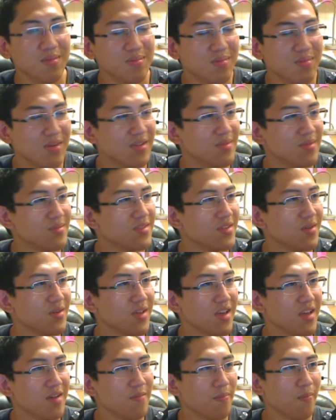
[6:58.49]
But so,
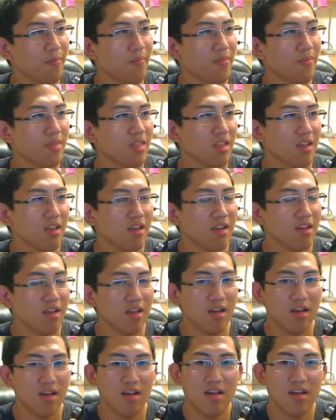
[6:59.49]
yeah.
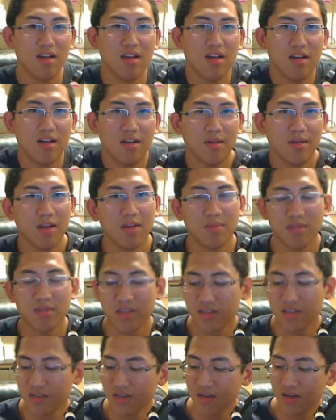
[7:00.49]
I'm
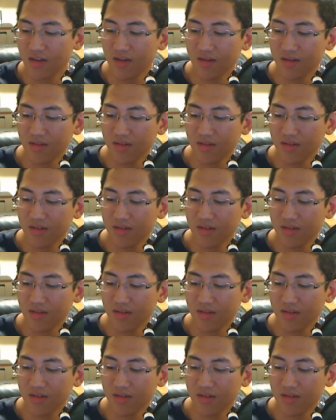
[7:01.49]
gonna go.